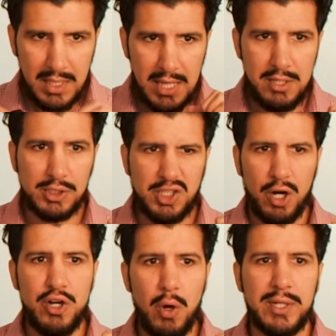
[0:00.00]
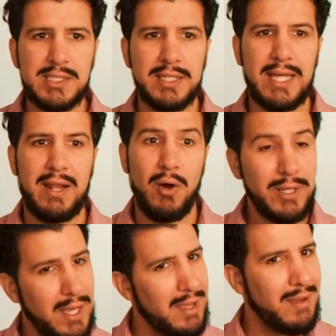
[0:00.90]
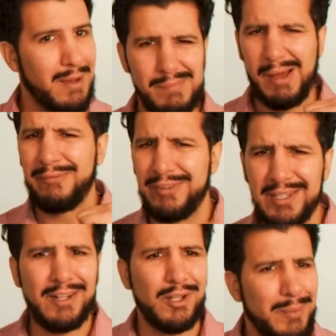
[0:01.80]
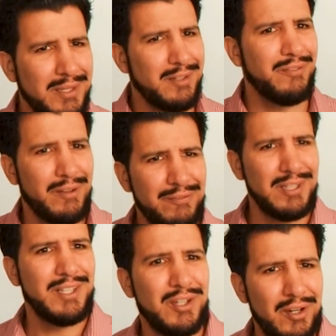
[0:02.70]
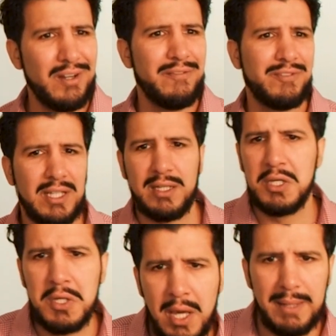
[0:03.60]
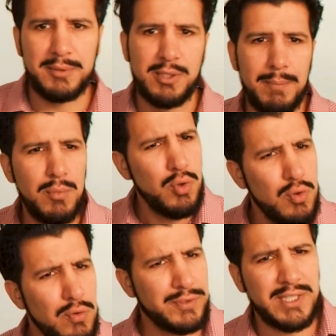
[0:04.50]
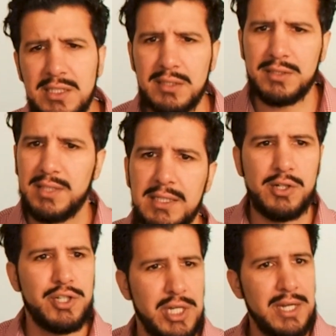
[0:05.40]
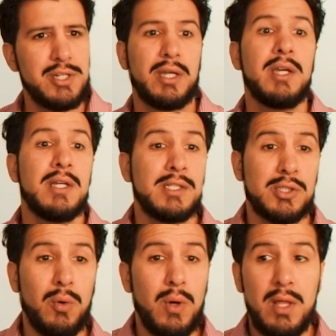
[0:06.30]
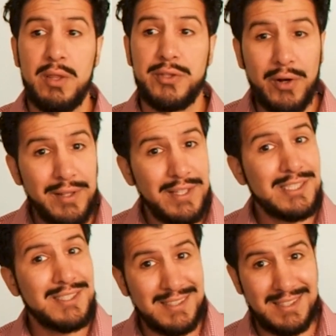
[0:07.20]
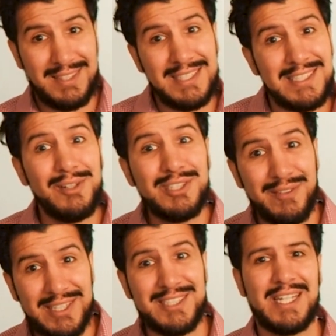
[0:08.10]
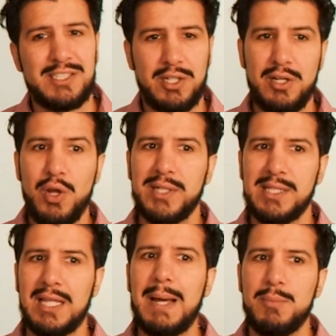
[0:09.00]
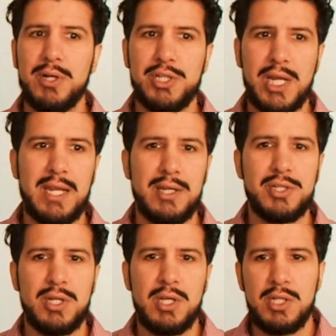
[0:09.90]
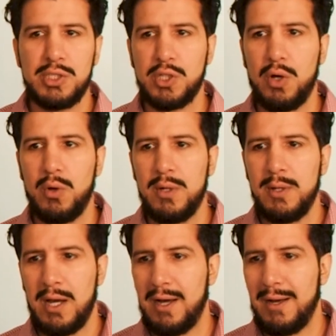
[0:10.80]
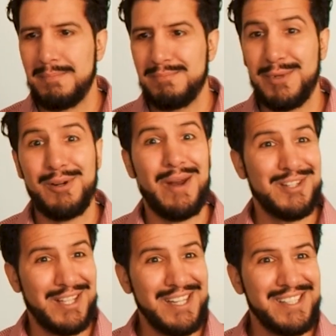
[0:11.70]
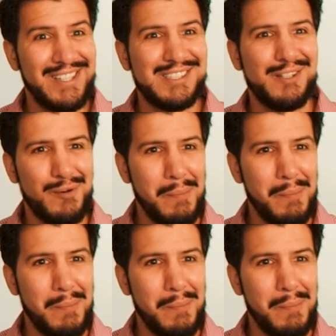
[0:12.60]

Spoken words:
and you'll start noticing that, okay, I'm feeling a little bit different. I'm feeling good. I'm feeling able to move. Things are changing. So during this series of exercises, you're going to notice a lot more change. So congratulations for